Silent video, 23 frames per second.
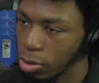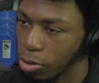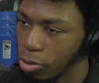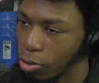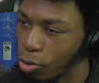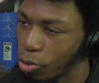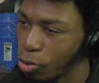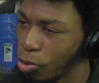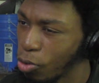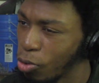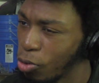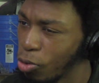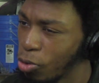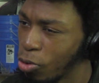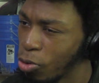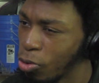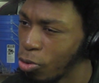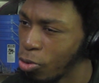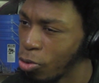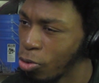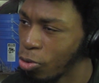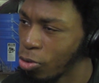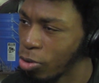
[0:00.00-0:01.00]

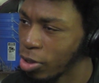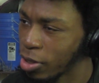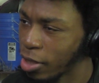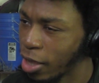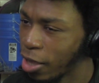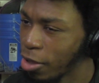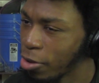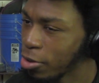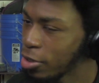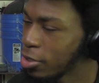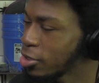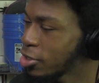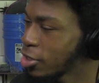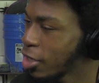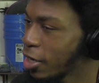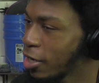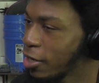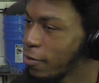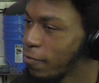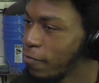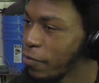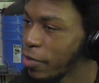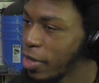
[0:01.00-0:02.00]
Ooh, is that going
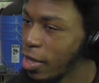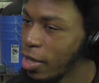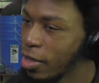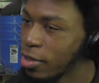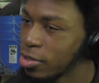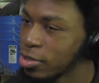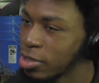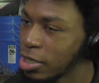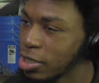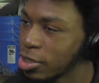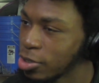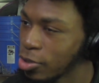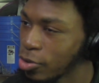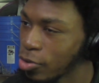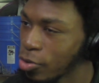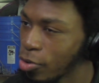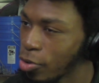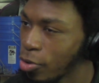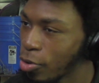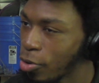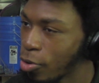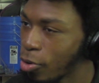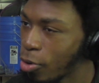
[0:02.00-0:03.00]
to change
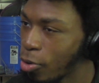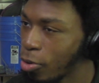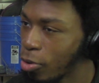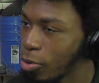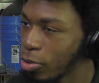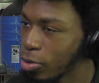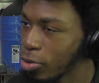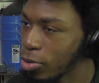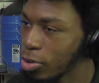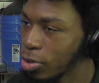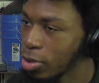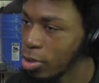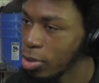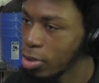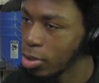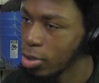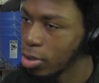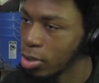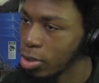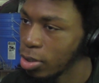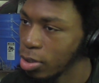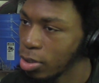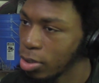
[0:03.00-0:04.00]
her whole...
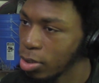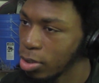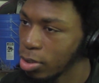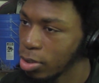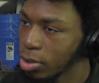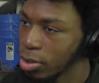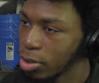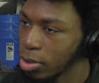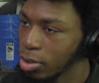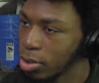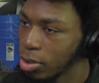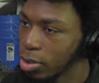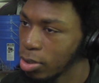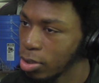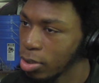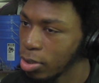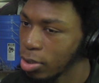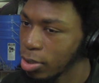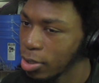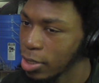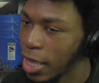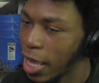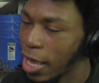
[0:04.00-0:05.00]

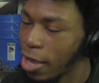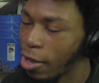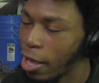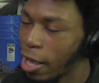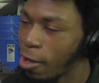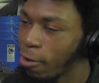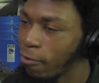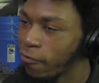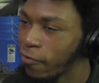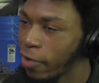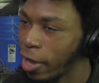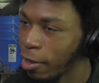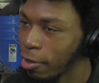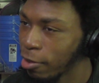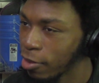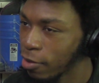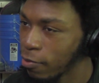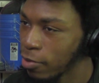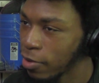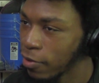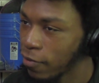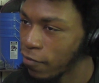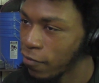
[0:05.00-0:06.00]
Now I'll
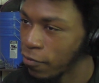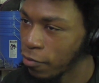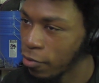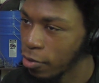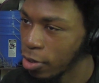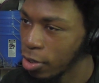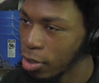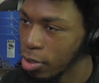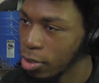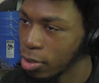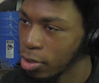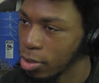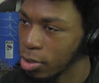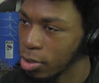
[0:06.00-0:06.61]
finally be free.